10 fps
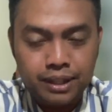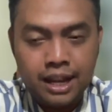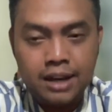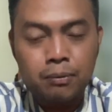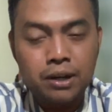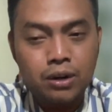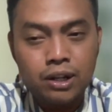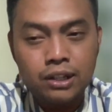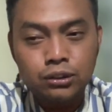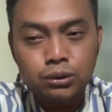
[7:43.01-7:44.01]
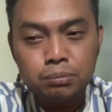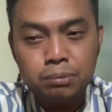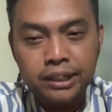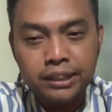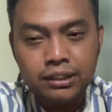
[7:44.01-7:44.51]
and we are going to
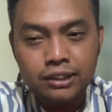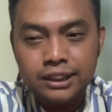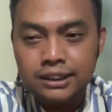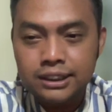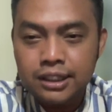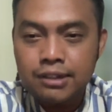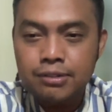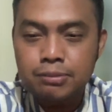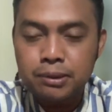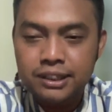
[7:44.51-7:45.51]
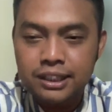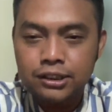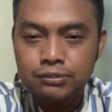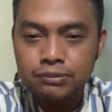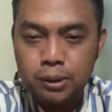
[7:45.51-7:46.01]
break down these three
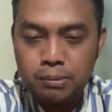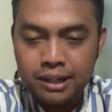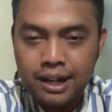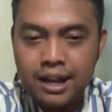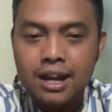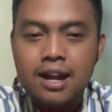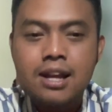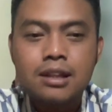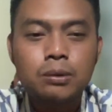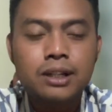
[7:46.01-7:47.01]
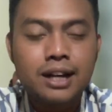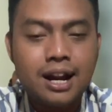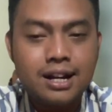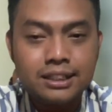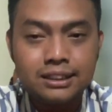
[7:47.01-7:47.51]
spontaneous phenomena to then
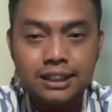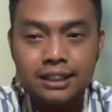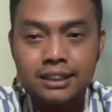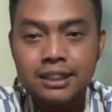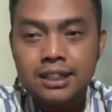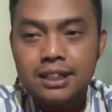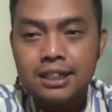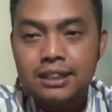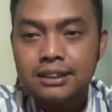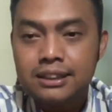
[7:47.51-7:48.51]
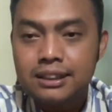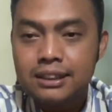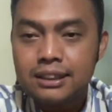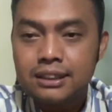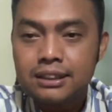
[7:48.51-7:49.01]
understand
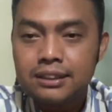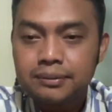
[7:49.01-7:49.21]
these